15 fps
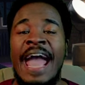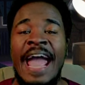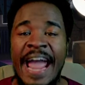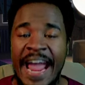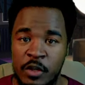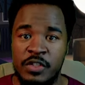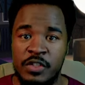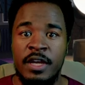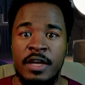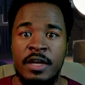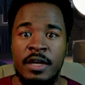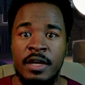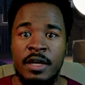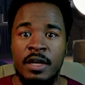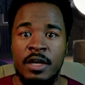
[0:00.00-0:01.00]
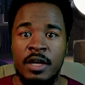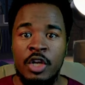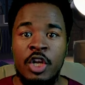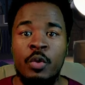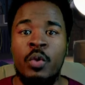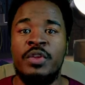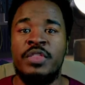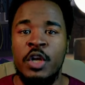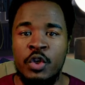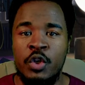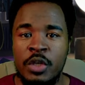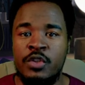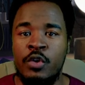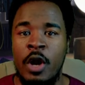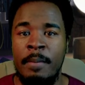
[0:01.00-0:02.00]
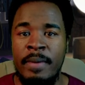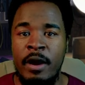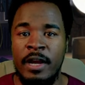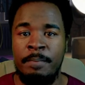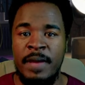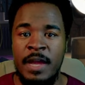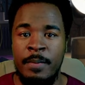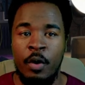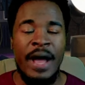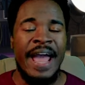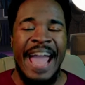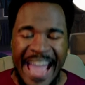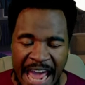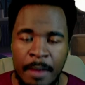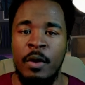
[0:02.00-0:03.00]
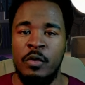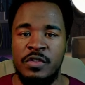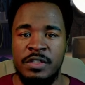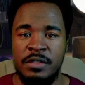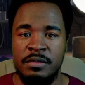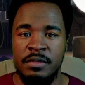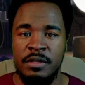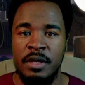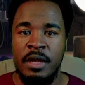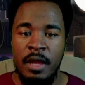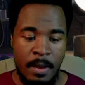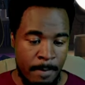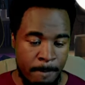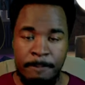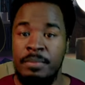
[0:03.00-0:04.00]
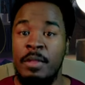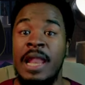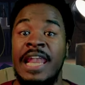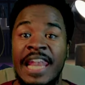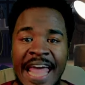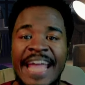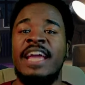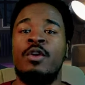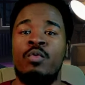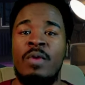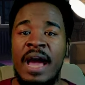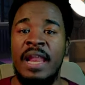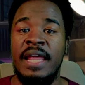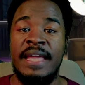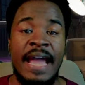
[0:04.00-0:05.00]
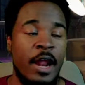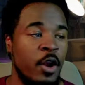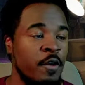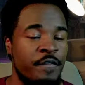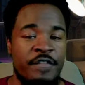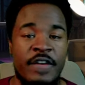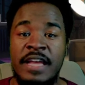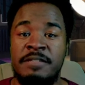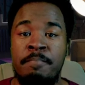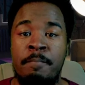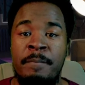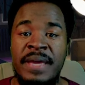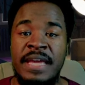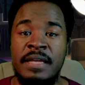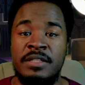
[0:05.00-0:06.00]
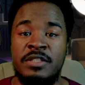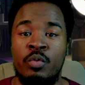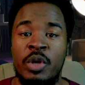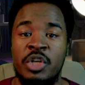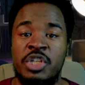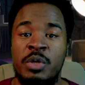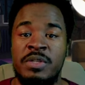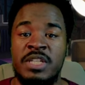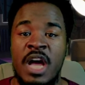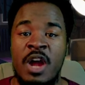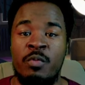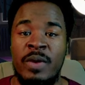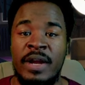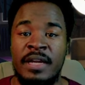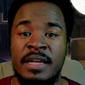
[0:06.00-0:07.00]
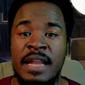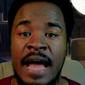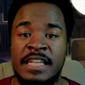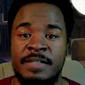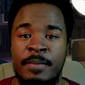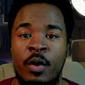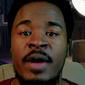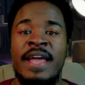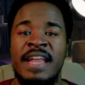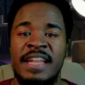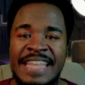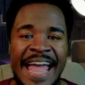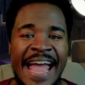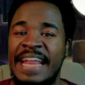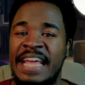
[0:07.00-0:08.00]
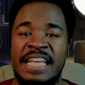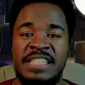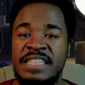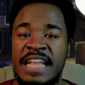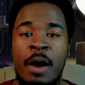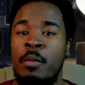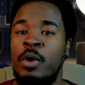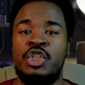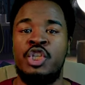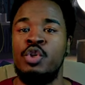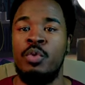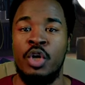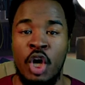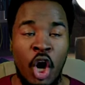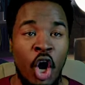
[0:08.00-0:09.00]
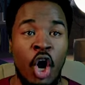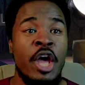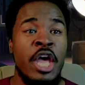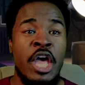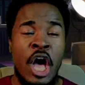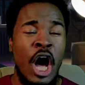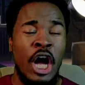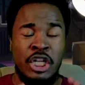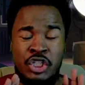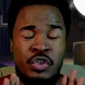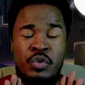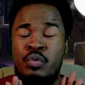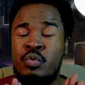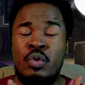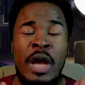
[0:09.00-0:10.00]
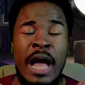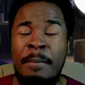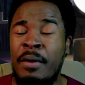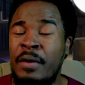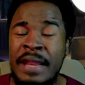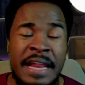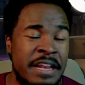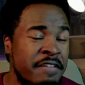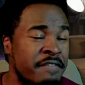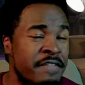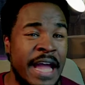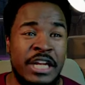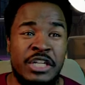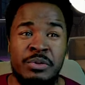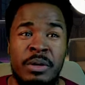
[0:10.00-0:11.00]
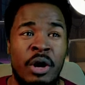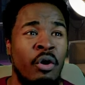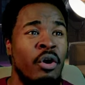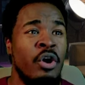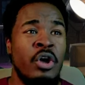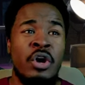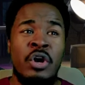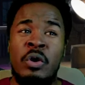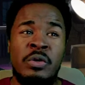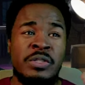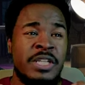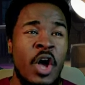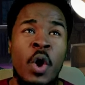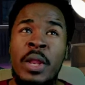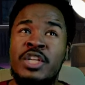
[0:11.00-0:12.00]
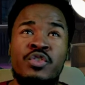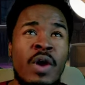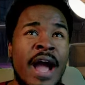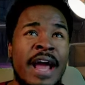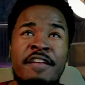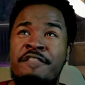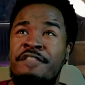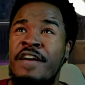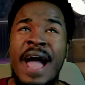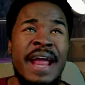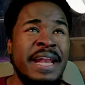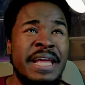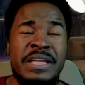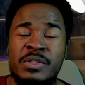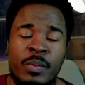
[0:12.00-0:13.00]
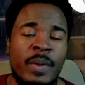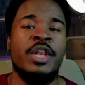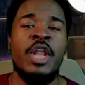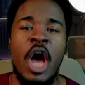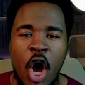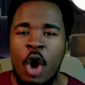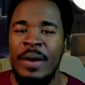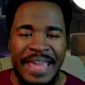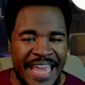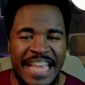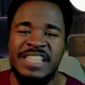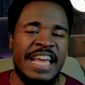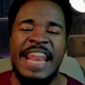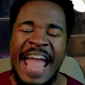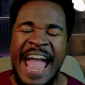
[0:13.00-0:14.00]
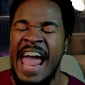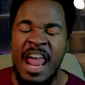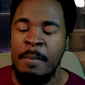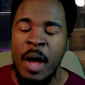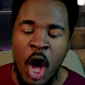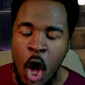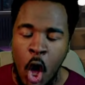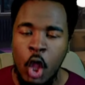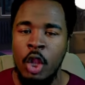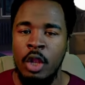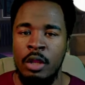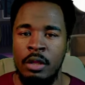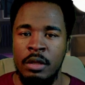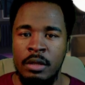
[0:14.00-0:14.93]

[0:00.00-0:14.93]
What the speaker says: cares? Look what they're doing to our American people. Animals. Lakin Riley got her face beat to where she was unrecognizable. That is not what you would call a troubled individual who's only trying to find his way. No, he's an animal.